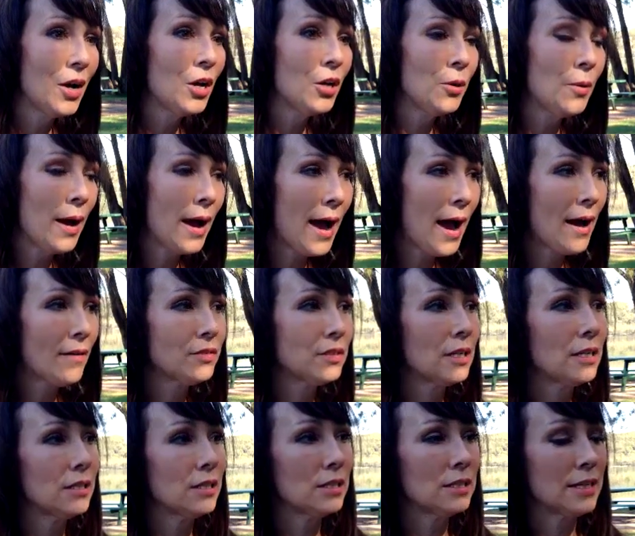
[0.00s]
You have to
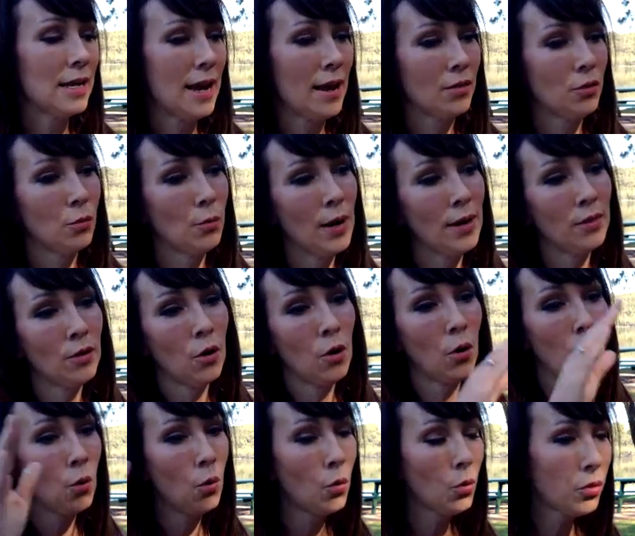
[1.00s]
understand the way the
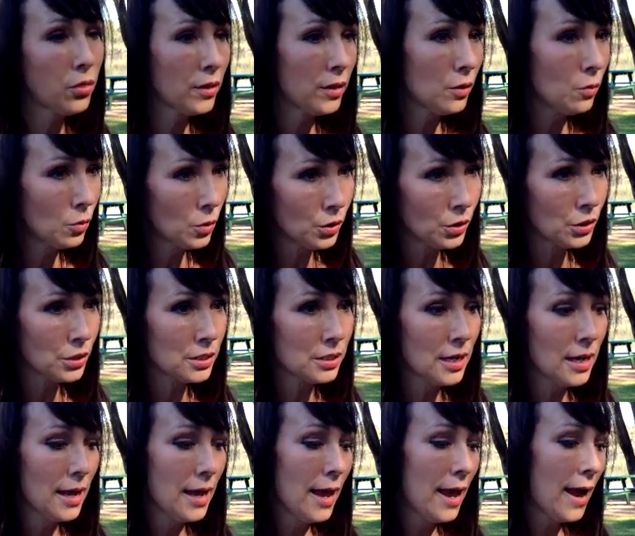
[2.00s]
whole thing works.
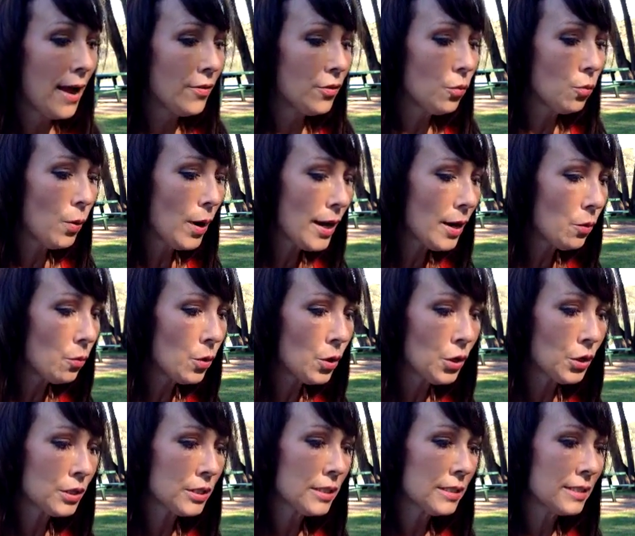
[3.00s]
And the way it
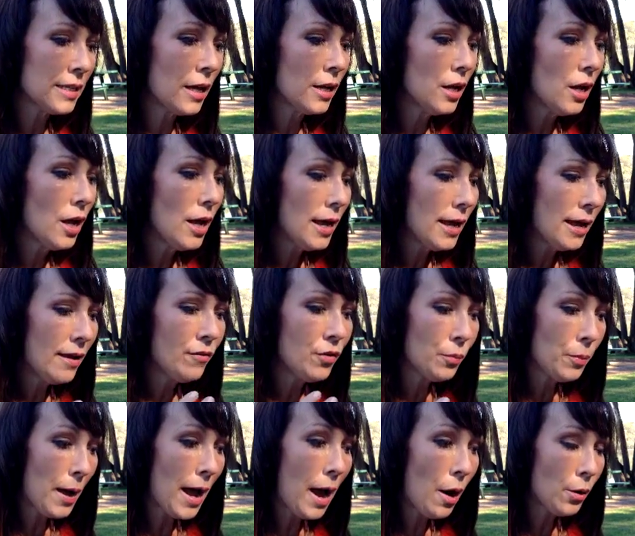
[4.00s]
works is that if you're
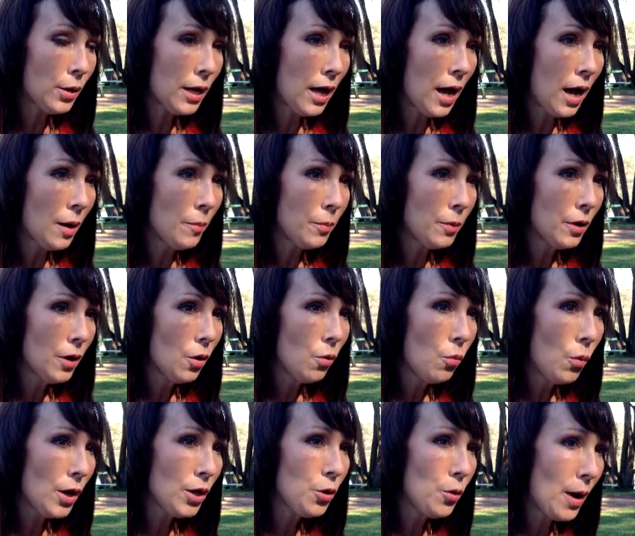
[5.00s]
powered up,
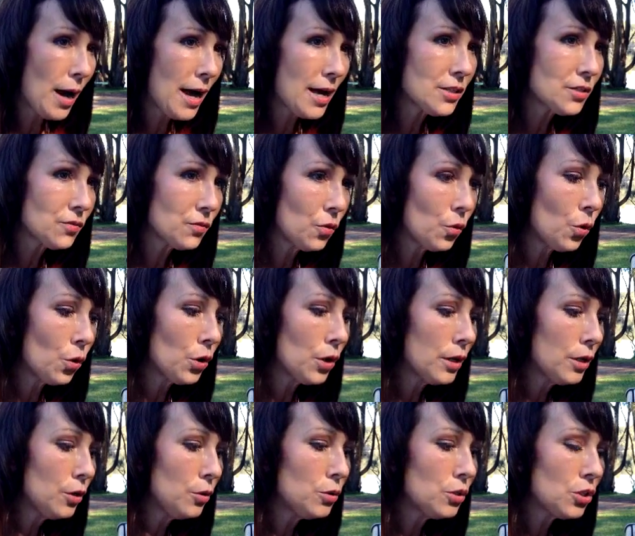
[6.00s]
what you ask for,
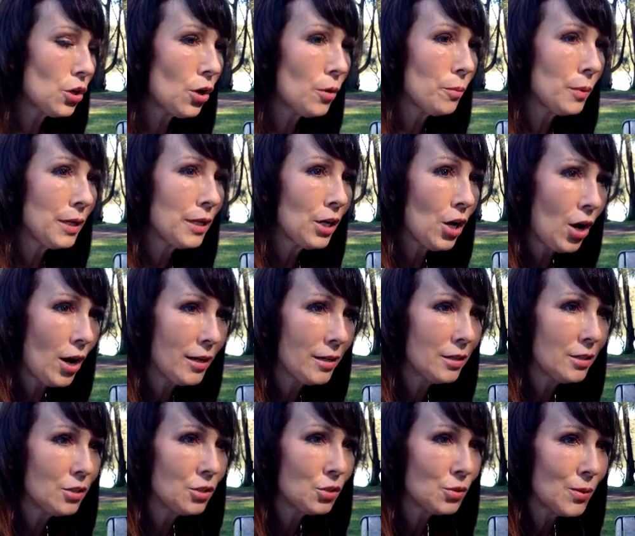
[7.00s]
you start being guided
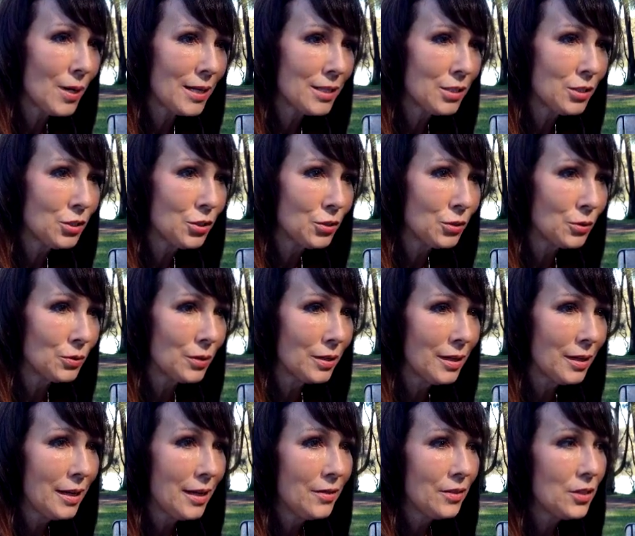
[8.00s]
and directed to.
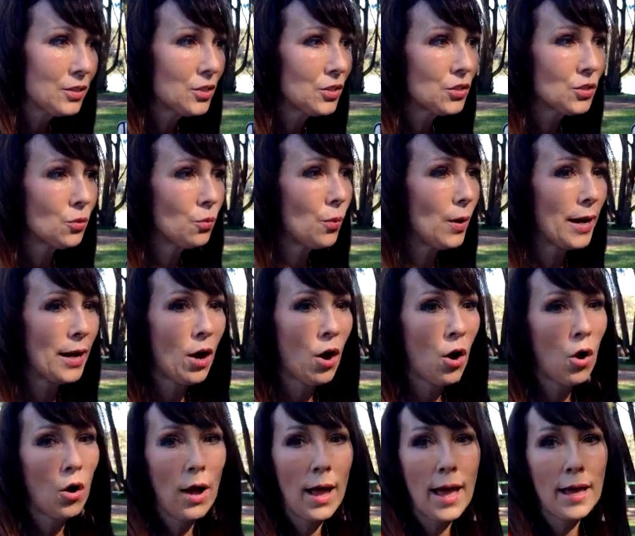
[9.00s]
This is the way
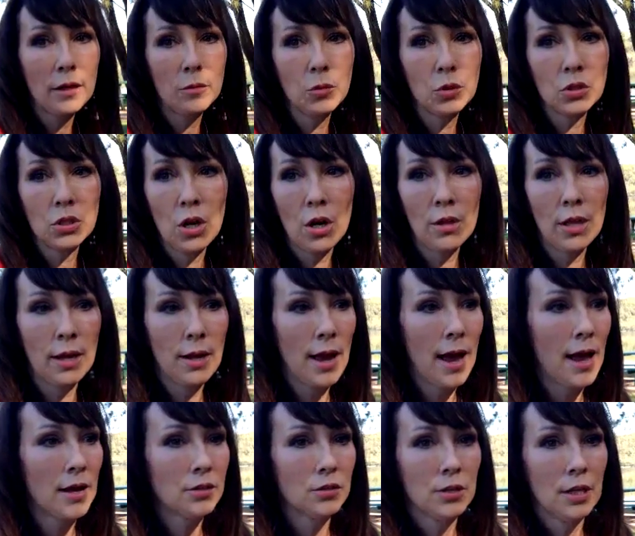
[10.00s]
all animals are.
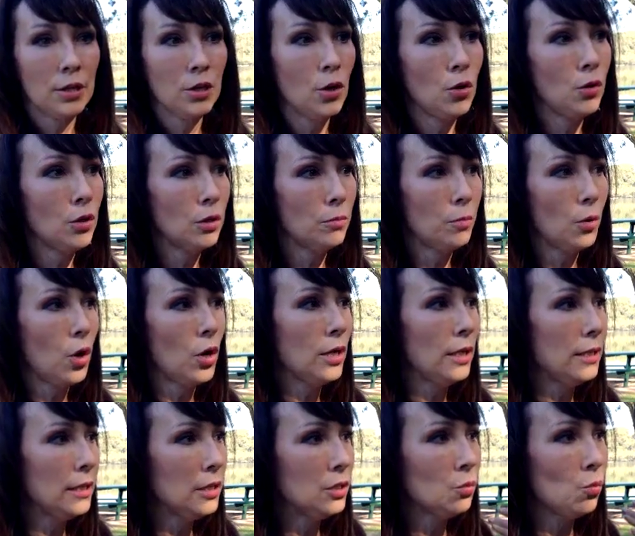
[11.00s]
They know their body
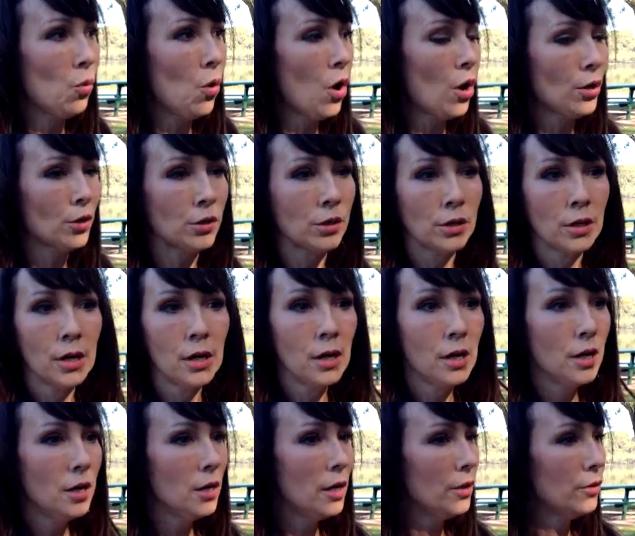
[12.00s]
needs water.
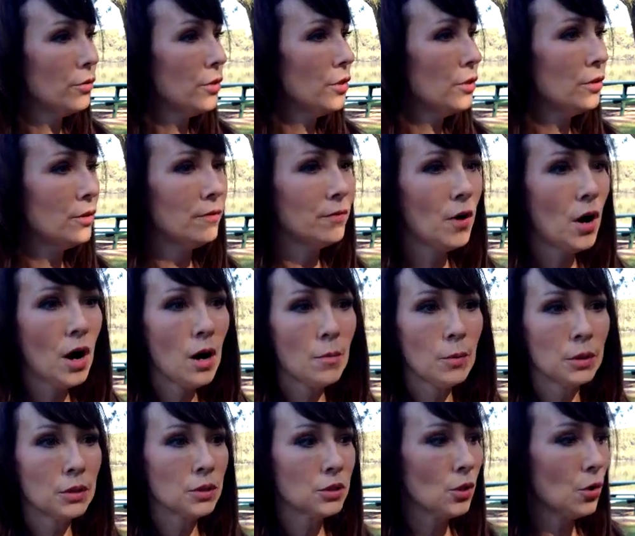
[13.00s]
They're in their
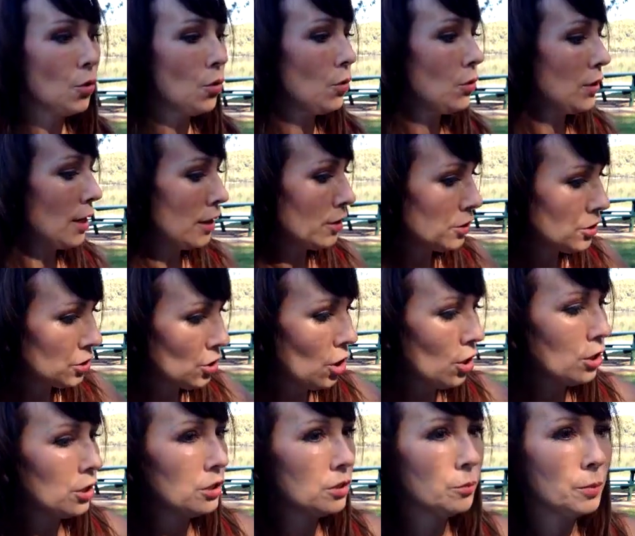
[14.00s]
environment, so they're
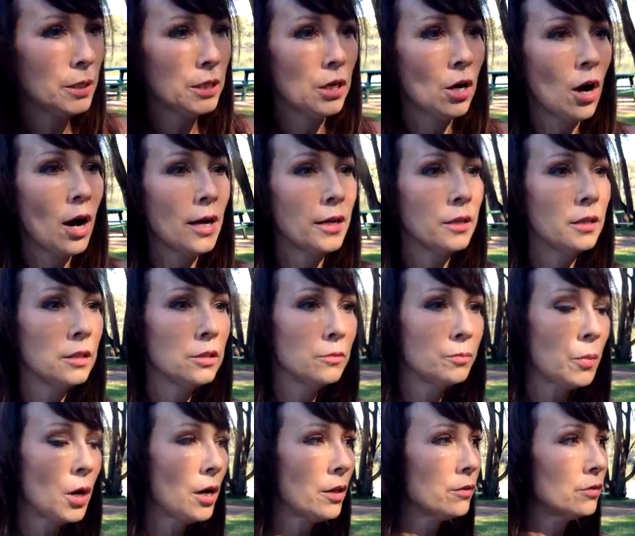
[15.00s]
started to be guided
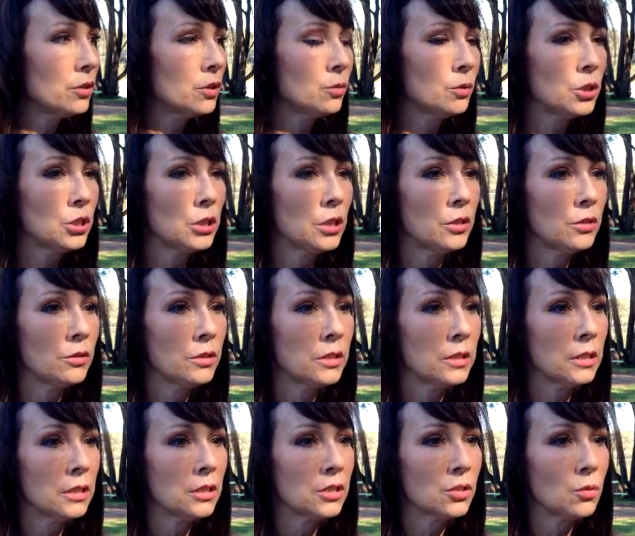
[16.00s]
by their intuition and their
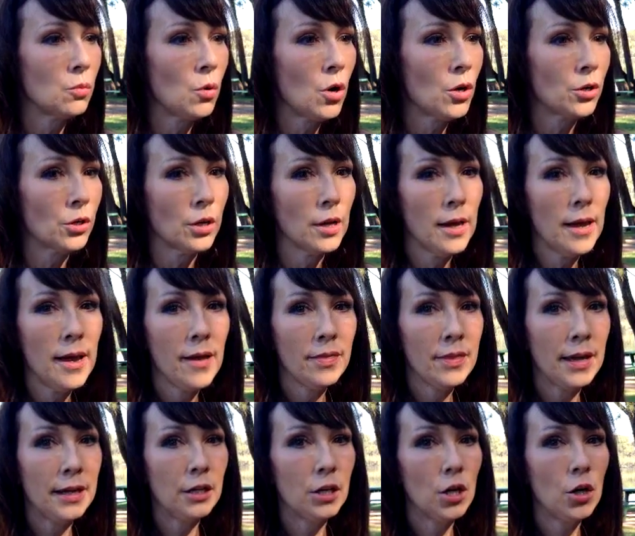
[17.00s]
instincts to water.
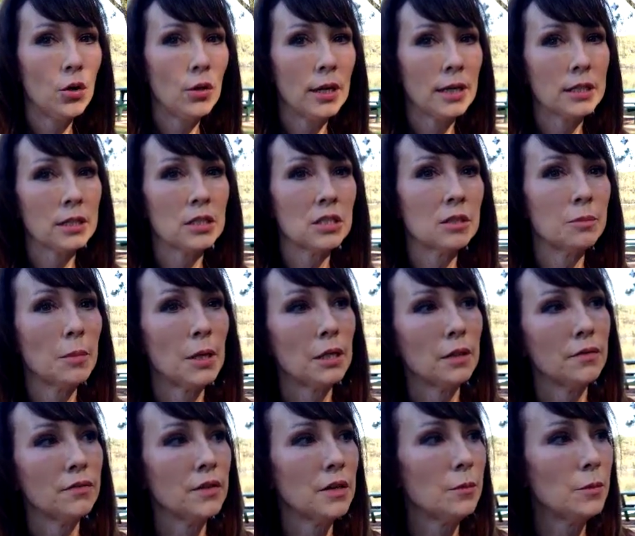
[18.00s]
They know they can smell a
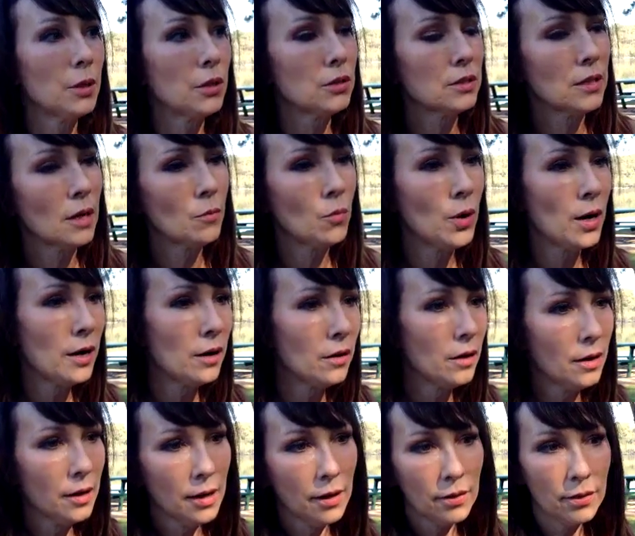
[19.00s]
female somewhere.
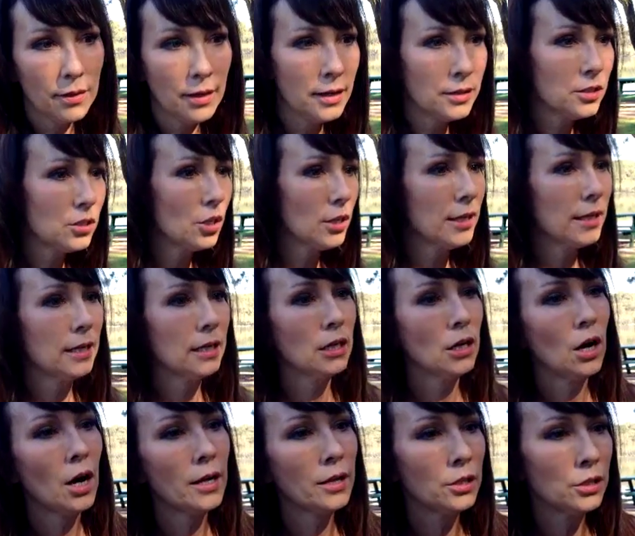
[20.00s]
They start getting
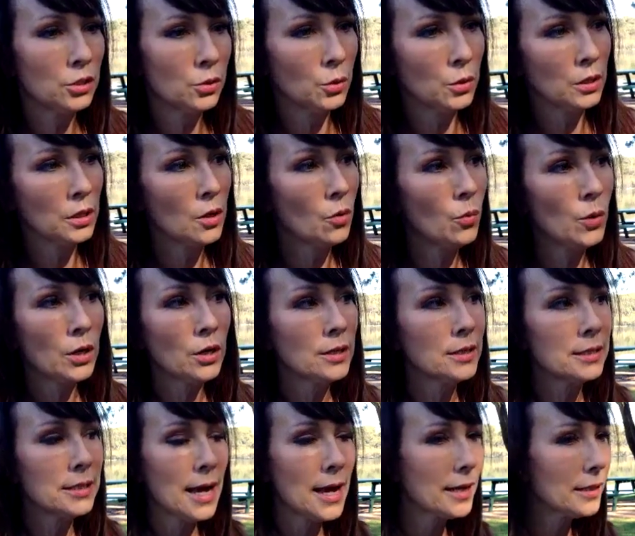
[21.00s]
guided to it. We're
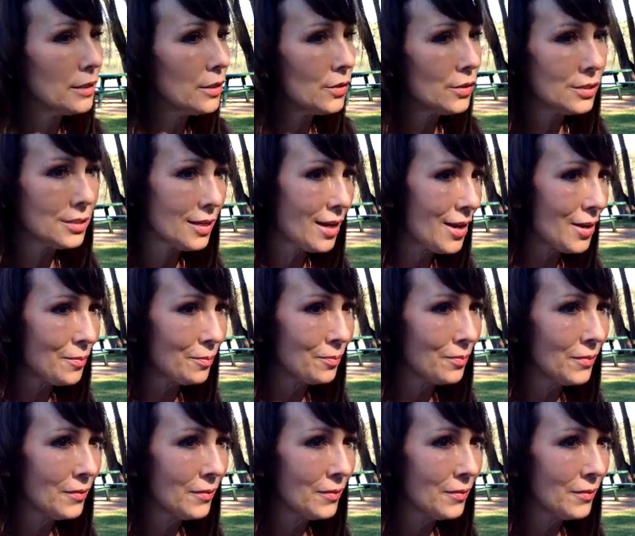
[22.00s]
exactly the same.